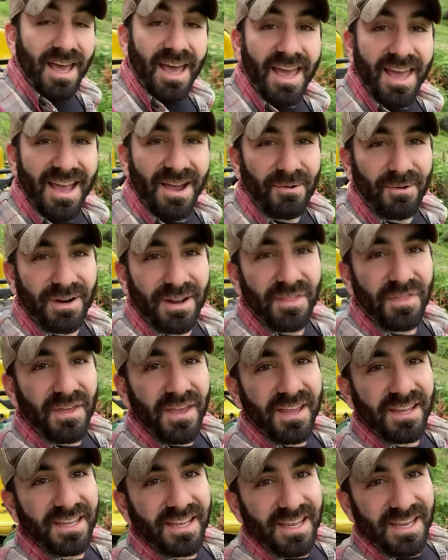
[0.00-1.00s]
Hey, I want to
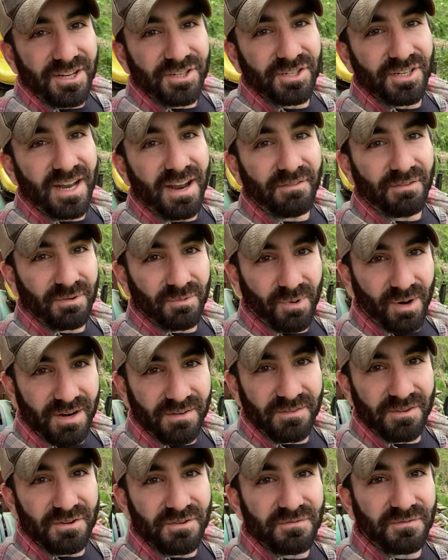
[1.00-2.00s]
thank each and every one
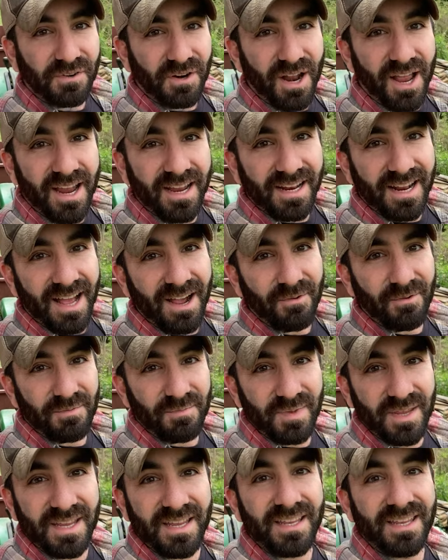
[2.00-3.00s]
of you for hanging out with
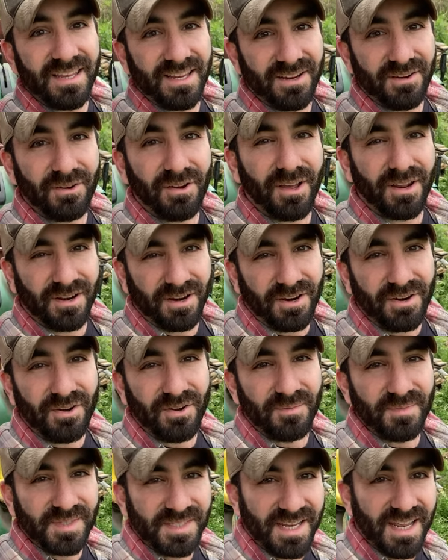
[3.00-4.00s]
me here on our
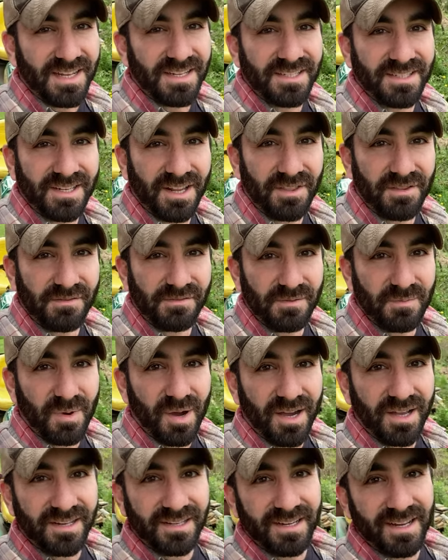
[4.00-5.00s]
homestead in southern
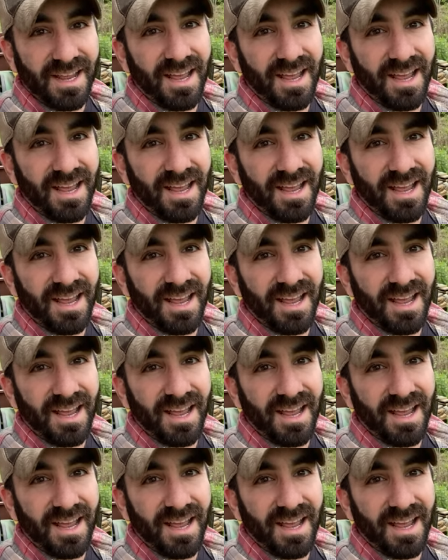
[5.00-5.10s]
Vermont.